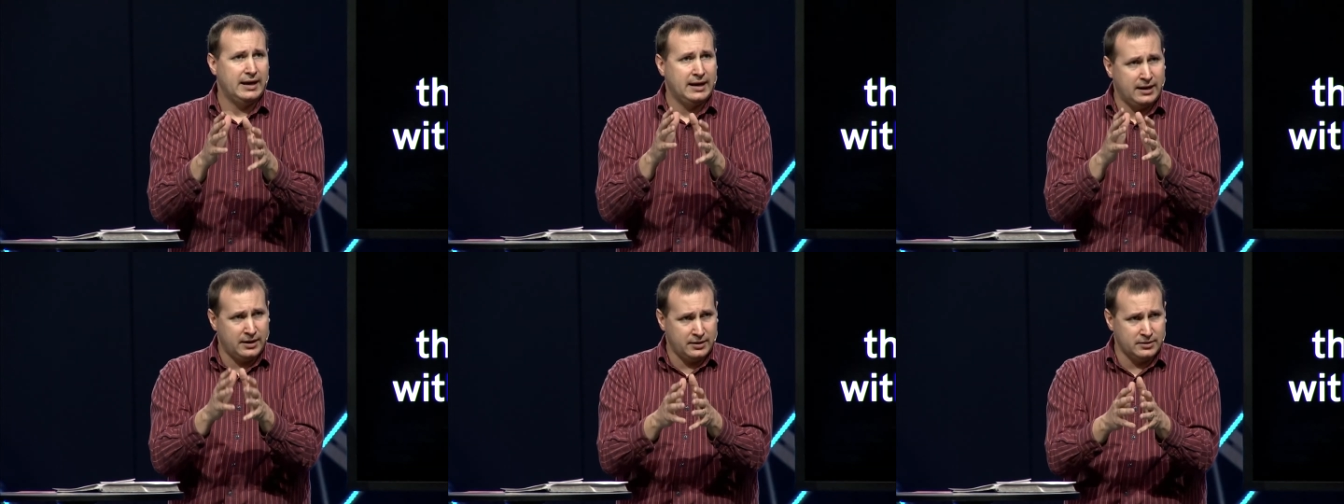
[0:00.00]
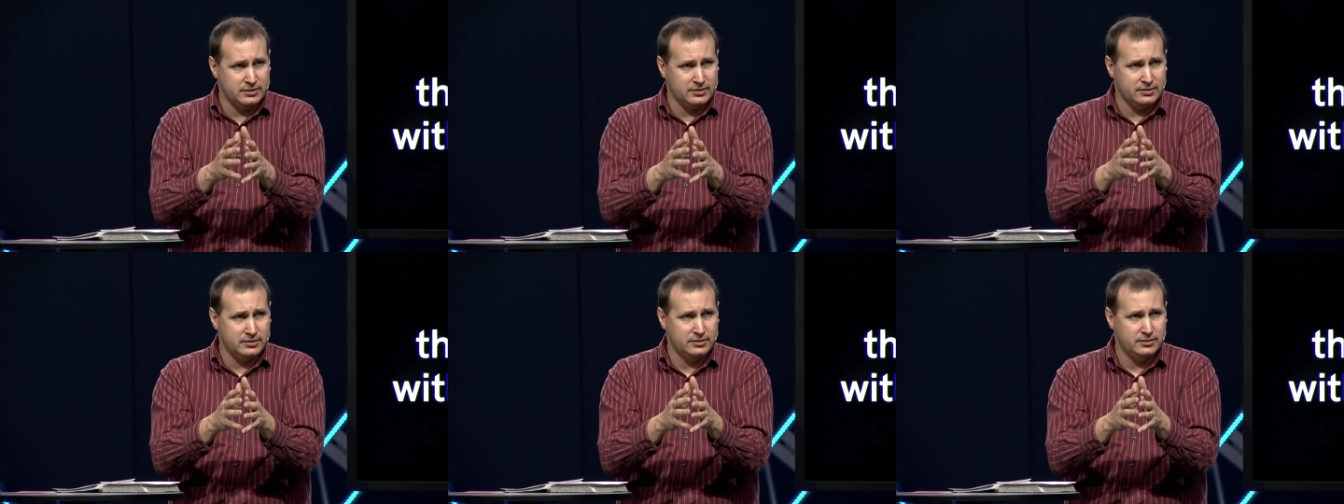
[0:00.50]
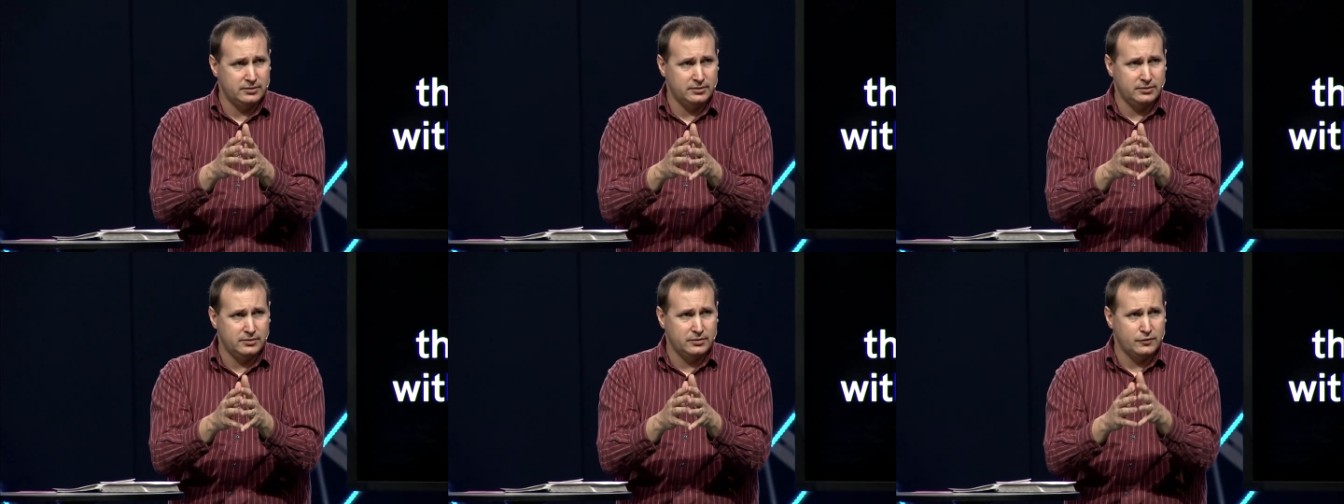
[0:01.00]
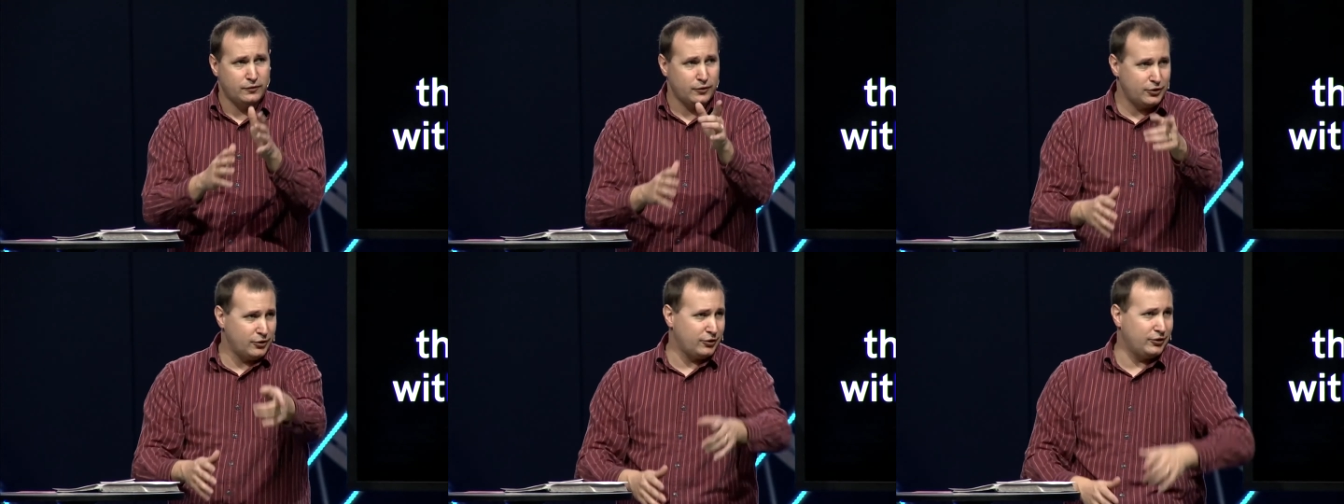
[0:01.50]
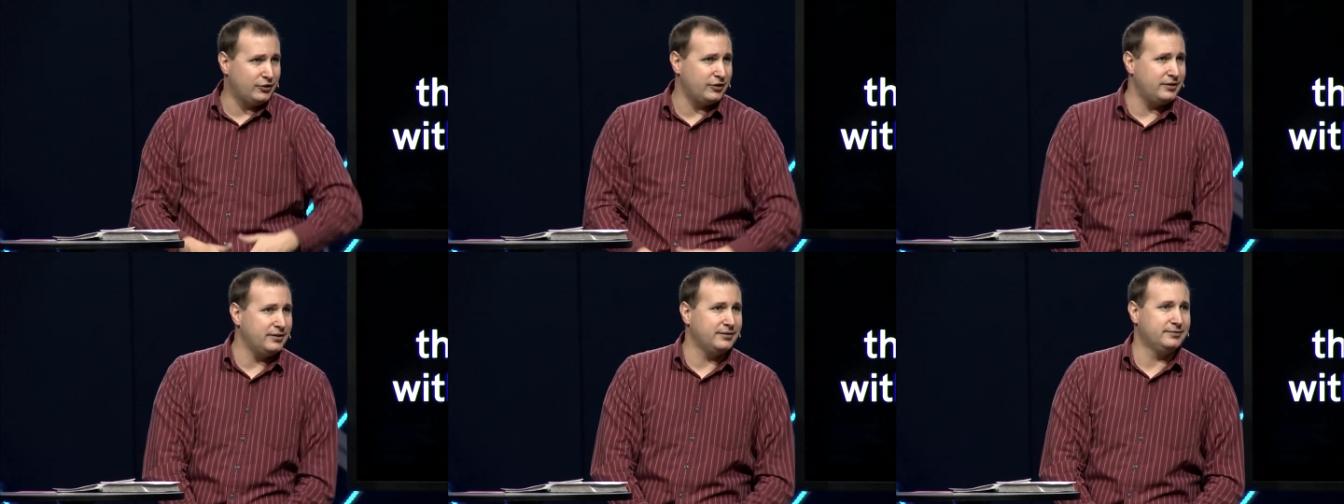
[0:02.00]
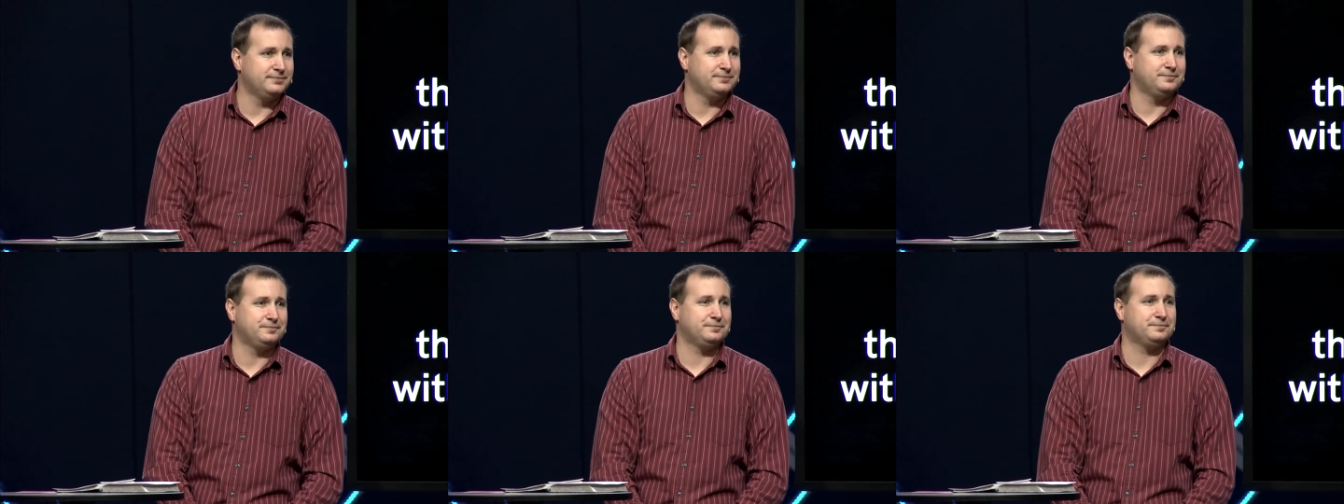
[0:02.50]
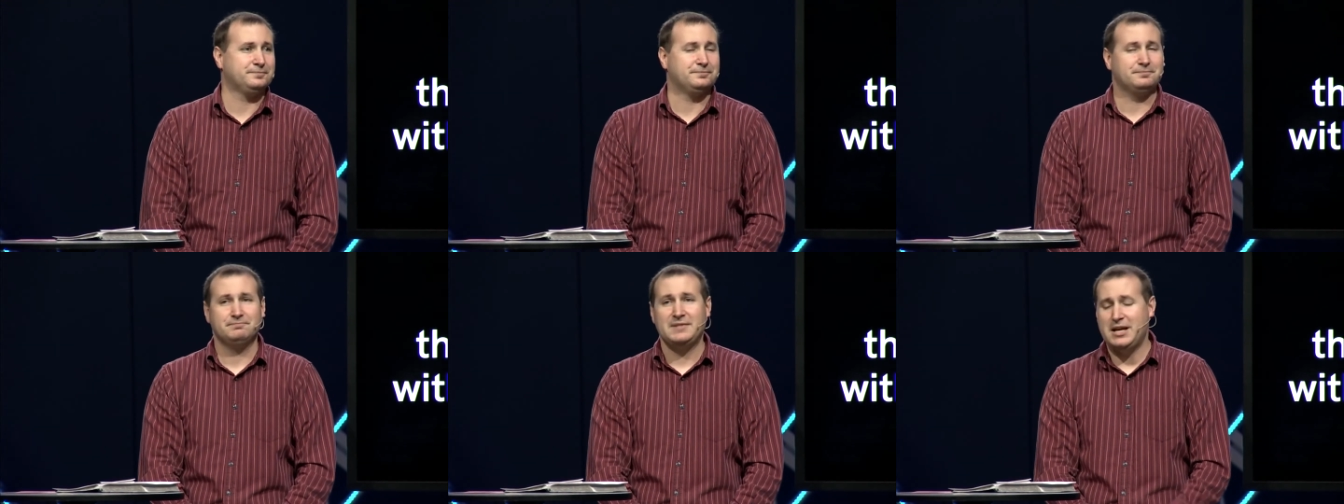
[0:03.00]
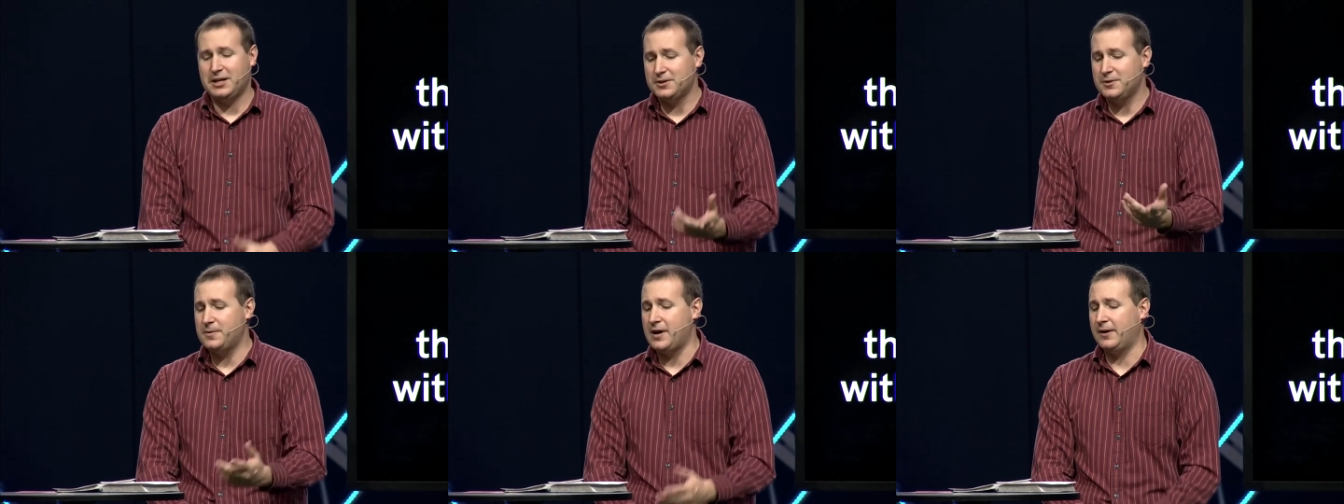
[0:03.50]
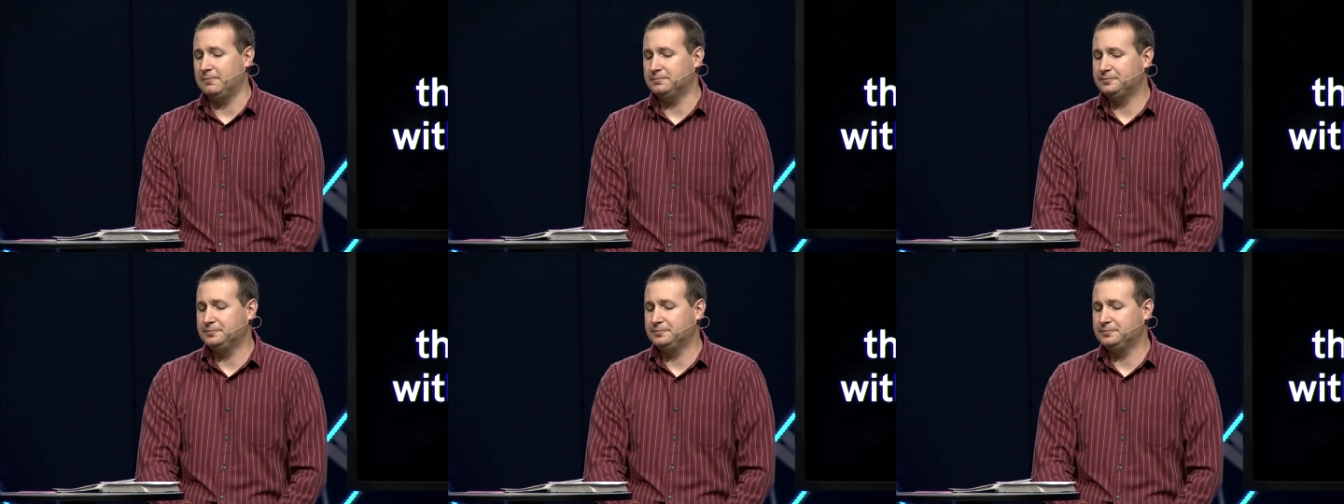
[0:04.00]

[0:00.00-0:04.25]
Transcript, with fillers: and for your good. He can do that.